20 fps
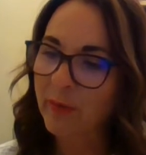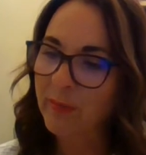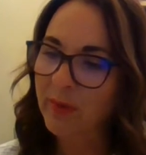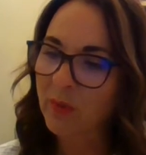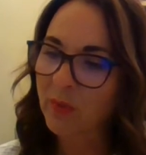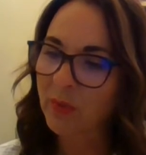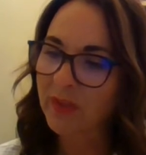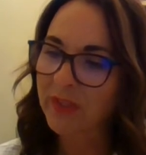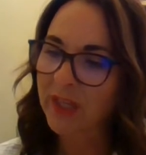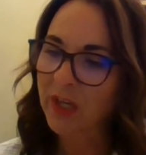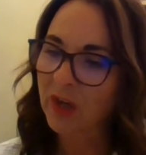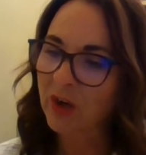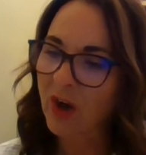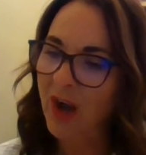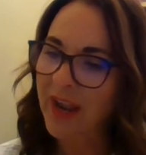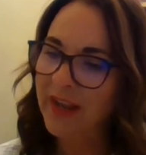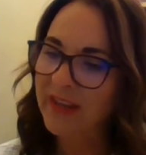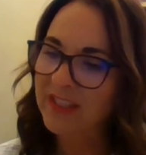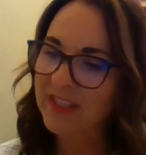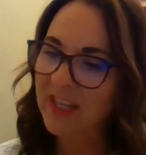be really
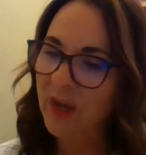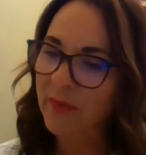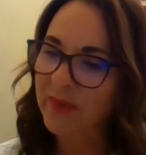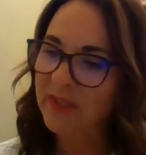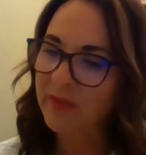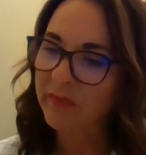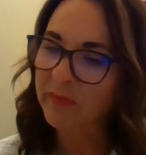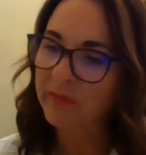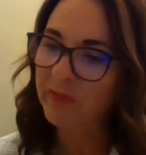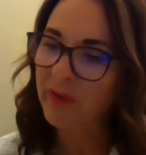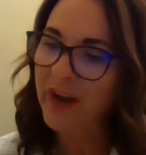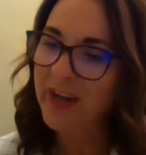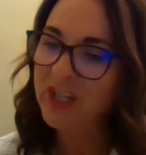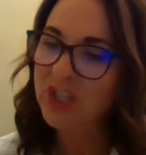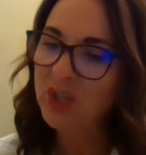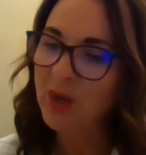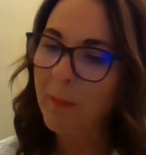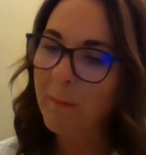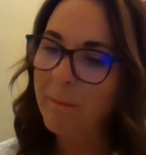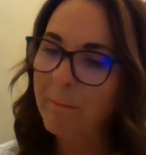great. So it's a
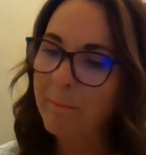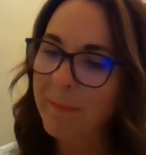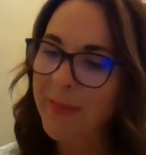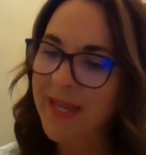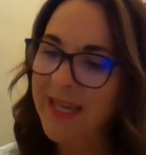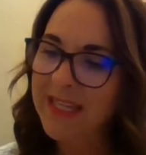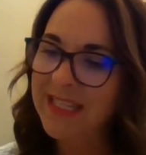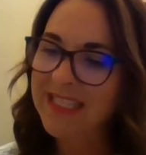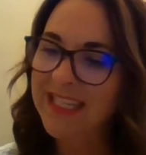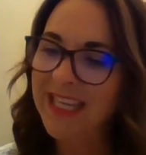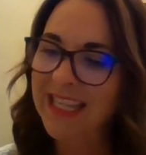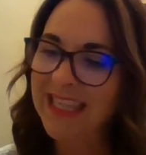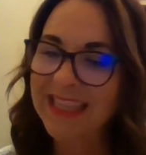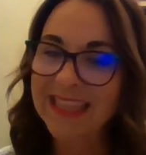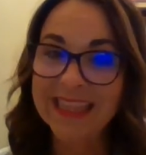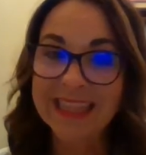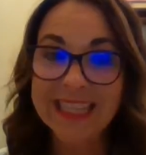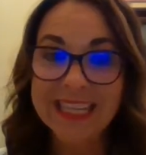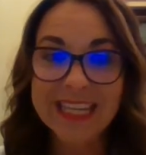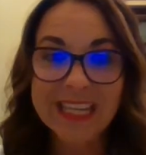fresh mint
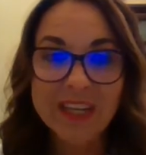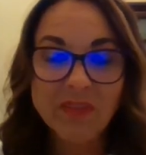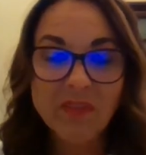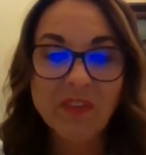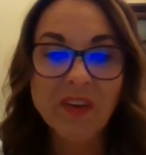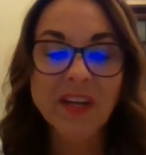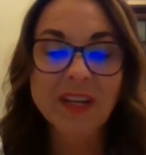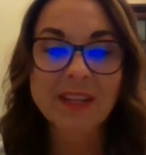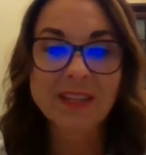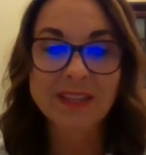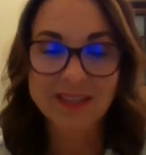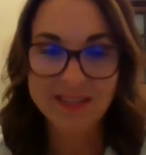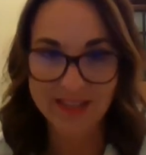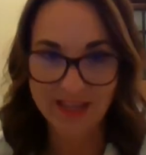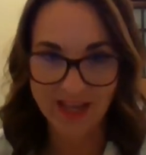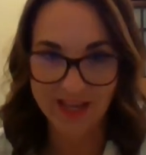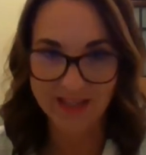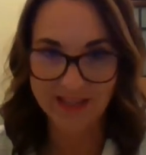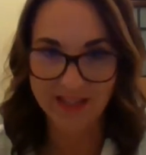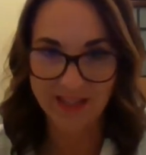leaf
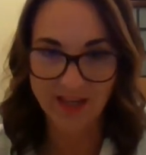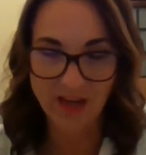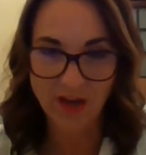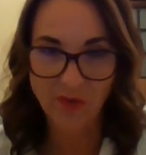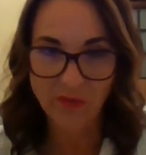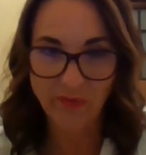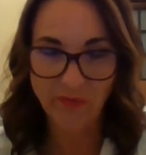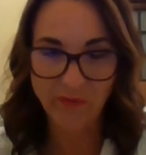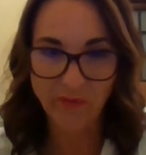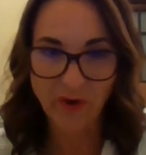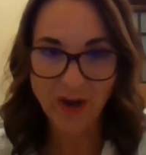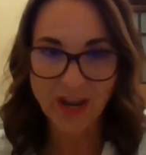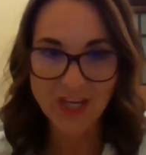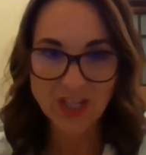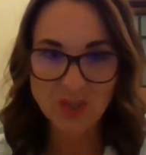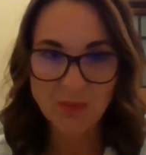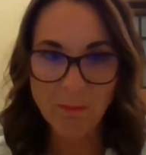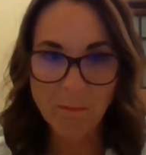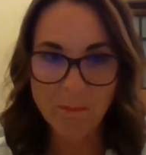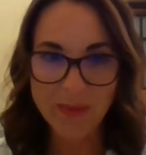scent,
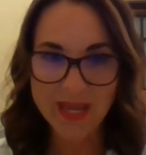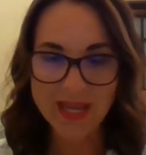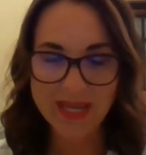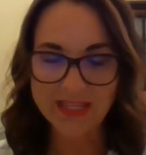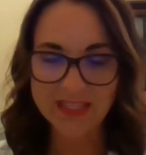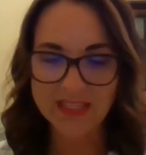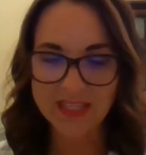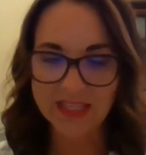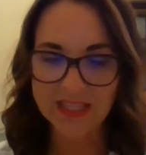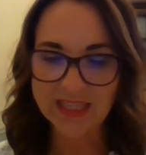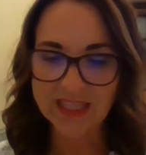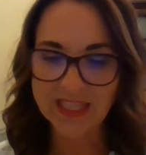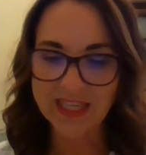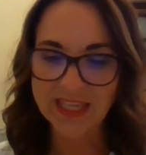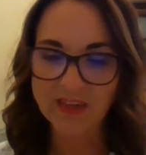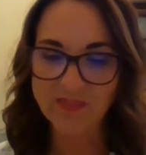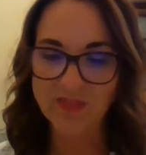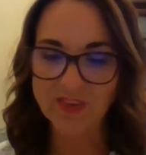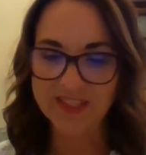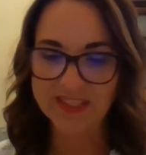fresh mint
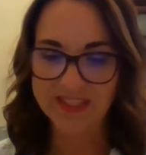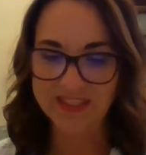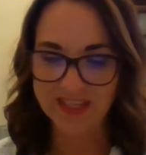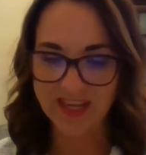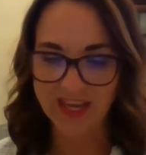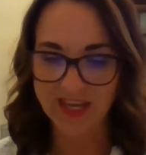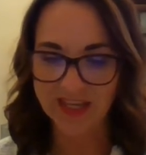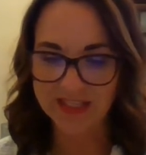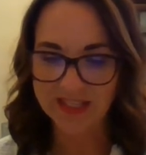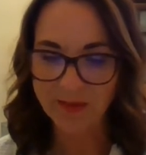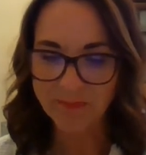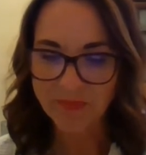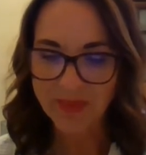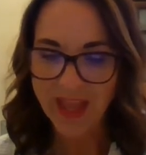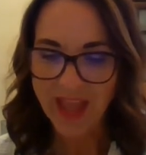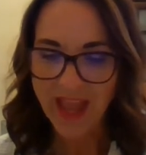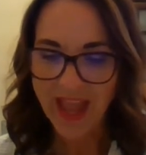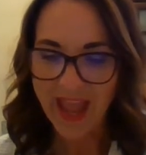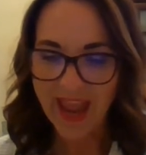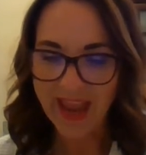leaf scent.
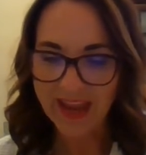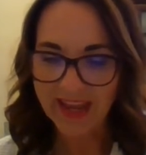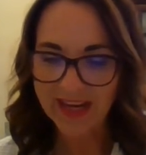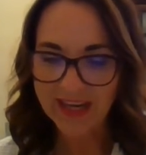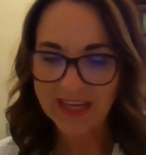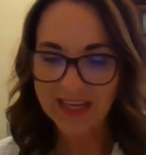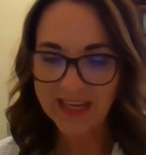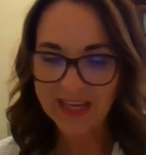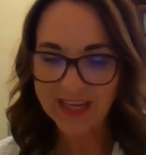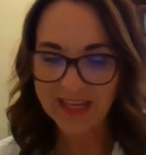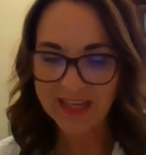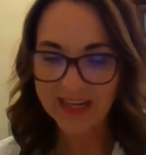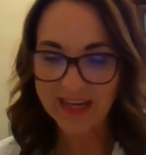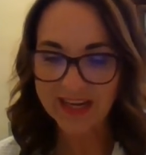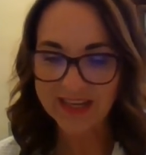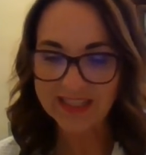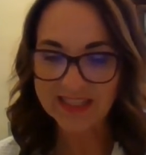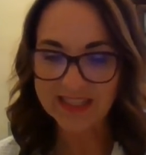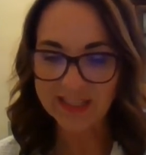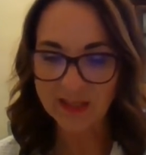And again, it
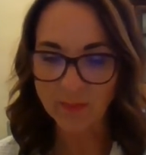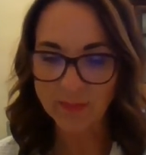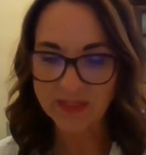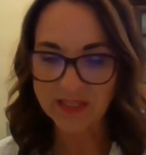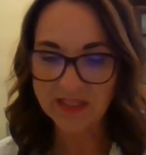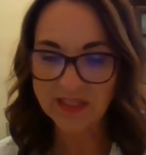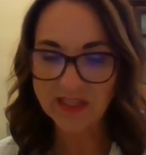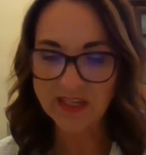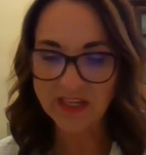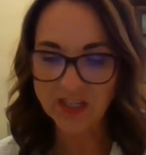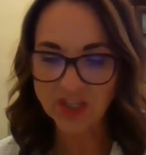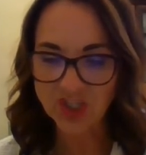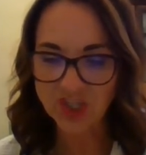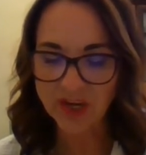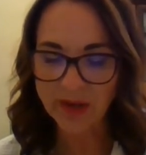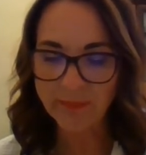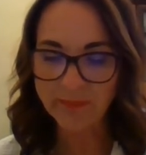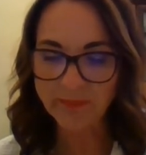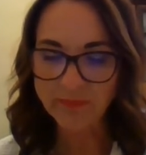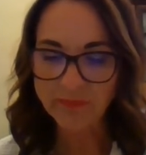is limited
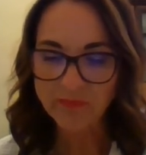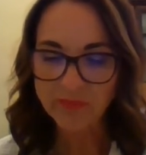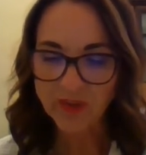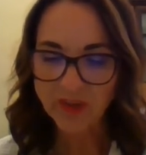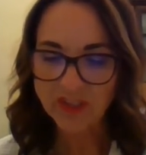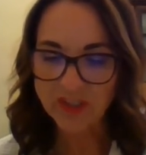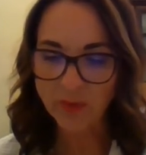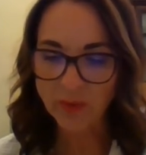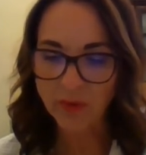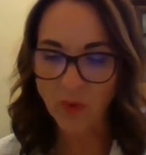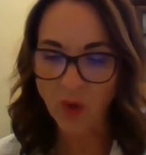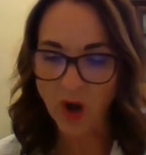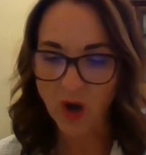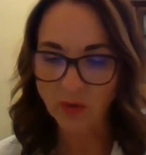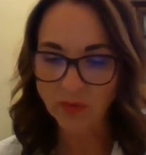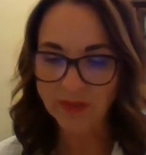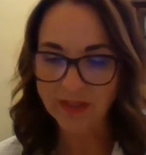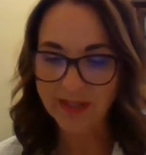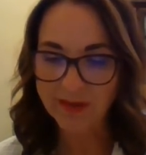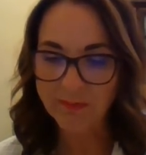edition, so it'll
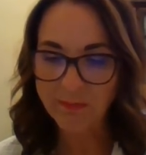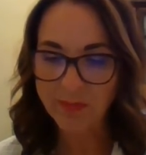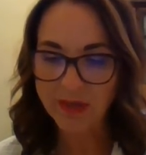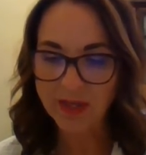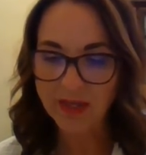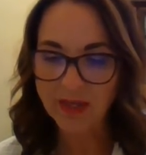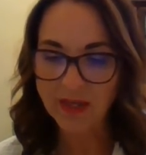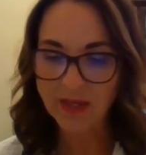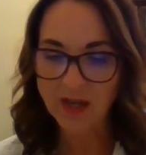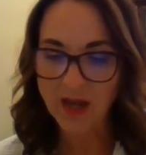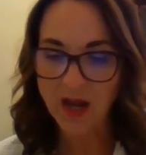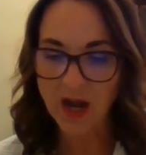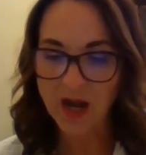only be